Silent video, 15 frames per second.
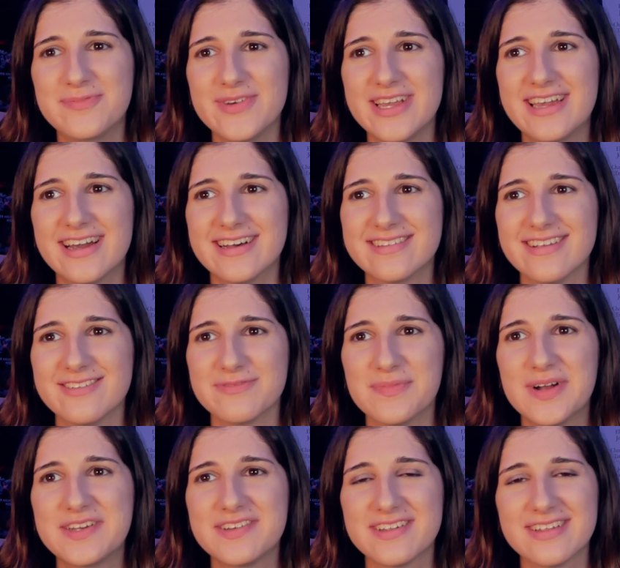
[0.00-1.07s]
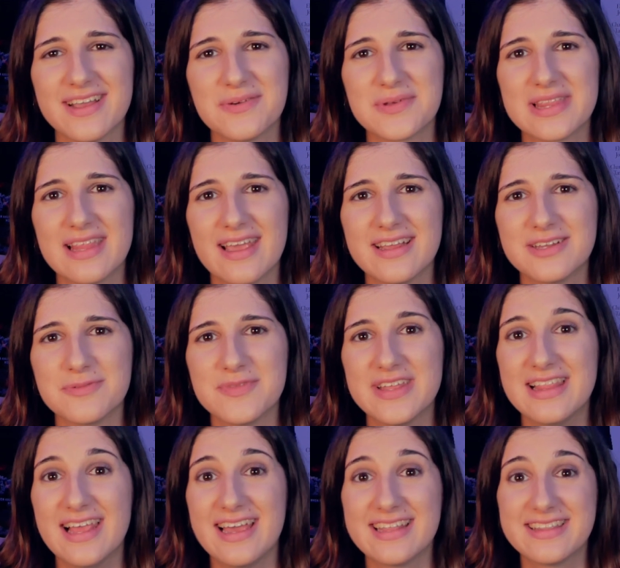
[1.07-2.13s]
because as much as I would like to
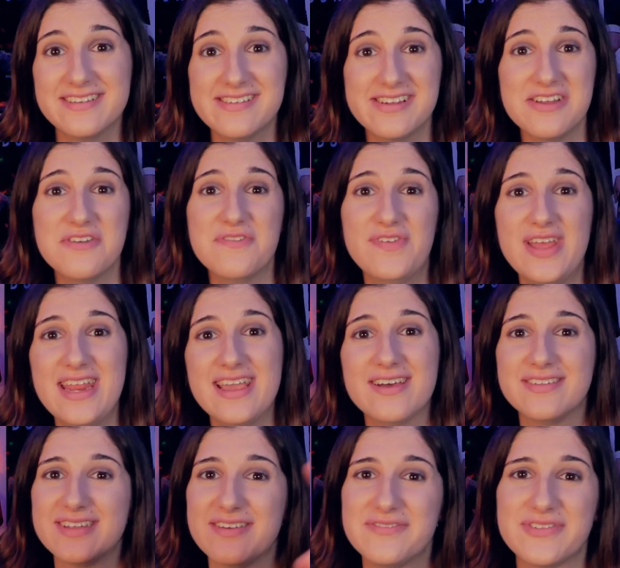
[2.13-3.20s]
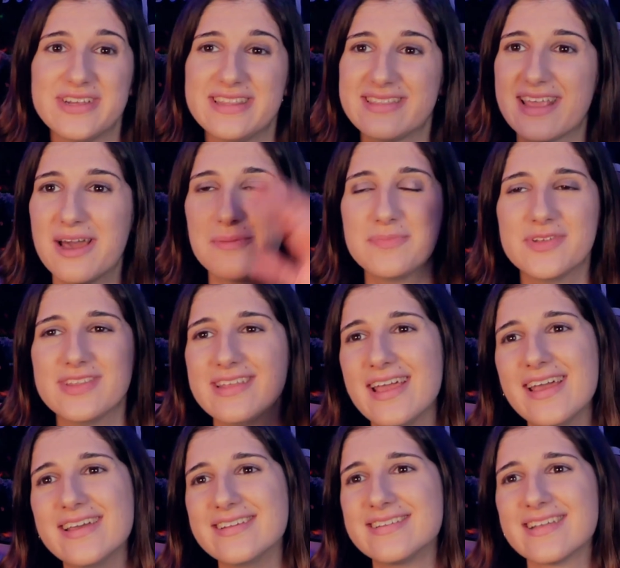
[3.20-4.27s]
be like, there's new videos every couple
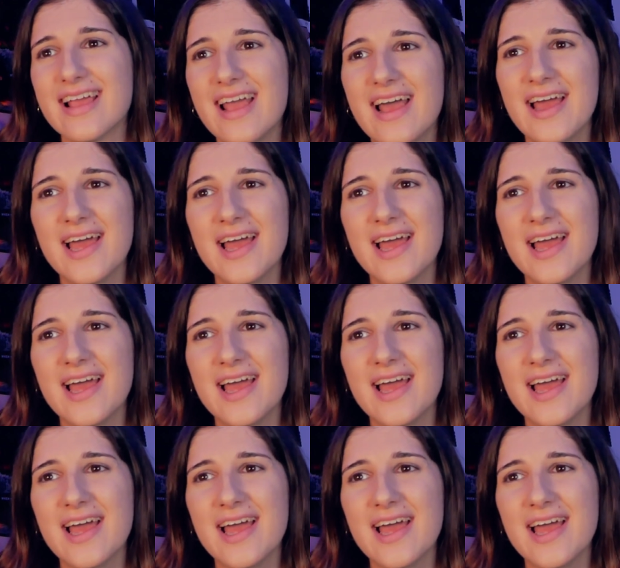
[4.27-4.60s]
days,